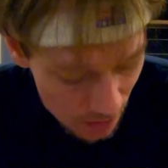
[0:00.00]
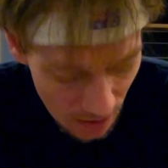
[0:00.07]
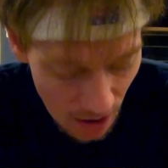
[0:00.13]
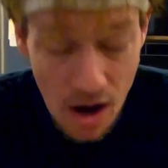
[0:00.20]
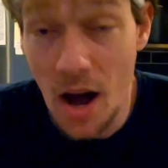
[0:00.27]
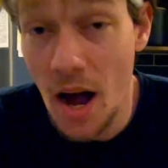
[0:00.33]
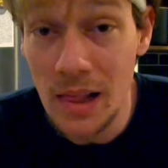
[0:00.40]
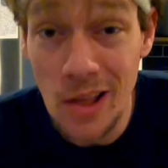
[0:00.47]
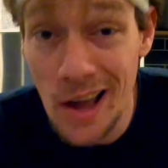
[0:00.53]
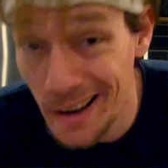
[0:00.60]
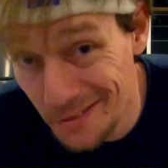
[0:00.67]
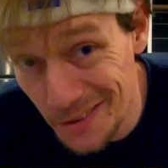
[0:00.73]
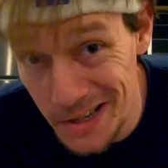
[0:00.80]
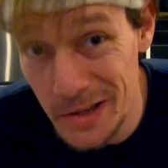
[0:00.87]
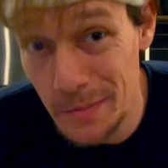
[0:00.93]
I like
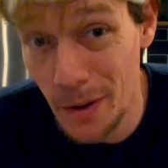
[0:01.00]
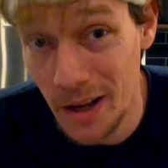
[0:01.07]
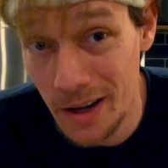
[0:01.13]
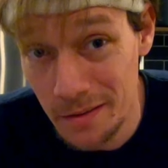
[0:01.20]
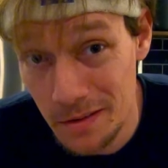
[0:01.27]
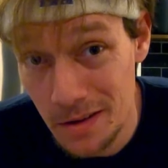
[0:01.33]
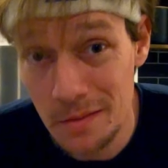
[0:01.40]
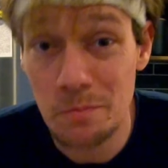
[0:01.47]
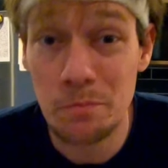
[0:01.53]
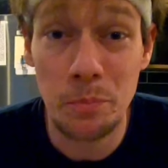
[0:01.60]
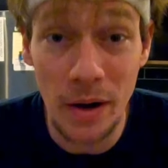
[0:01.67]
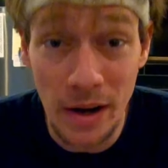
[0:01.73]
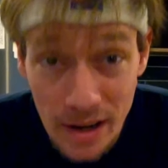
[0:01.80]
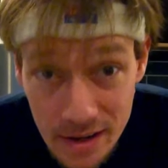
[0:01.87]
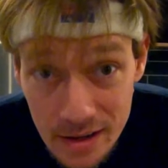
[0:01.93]
Vegemite,
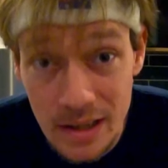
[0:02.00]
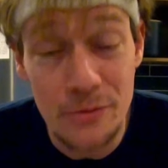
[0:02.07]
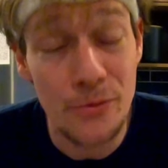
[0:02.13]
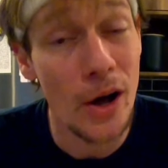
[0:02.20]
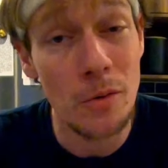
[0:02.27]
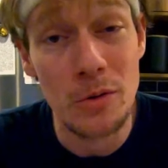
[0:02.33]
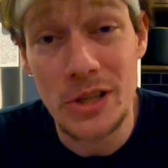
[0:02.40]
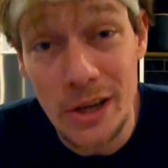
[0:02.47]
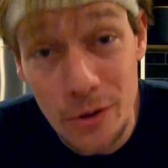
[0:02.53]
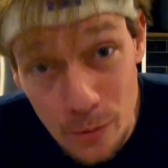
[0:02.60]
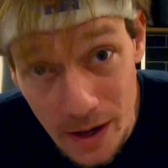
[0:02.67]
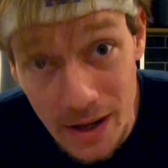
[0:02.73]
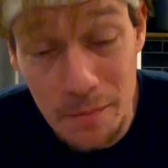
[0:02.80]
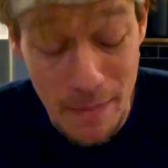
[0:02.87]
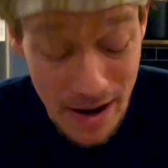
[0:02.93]
but if I was going to
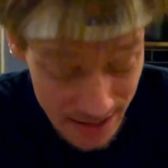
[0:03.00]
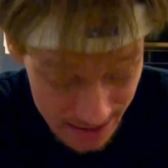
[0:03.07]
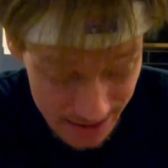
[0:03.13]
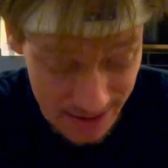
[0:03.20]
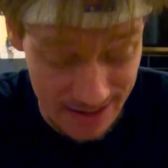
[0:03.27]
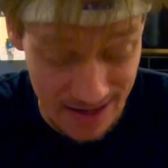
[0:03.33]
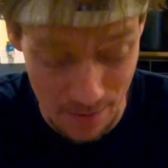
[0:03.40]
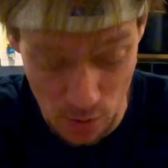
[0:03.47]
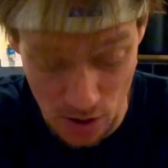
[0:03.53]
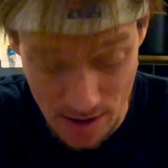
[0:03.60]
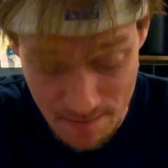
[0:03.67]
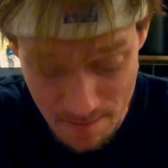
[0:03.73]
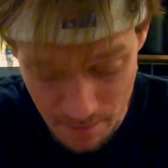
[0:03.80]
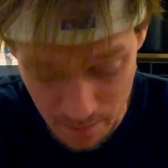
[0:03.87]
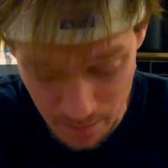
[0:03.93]
recommend it to someone,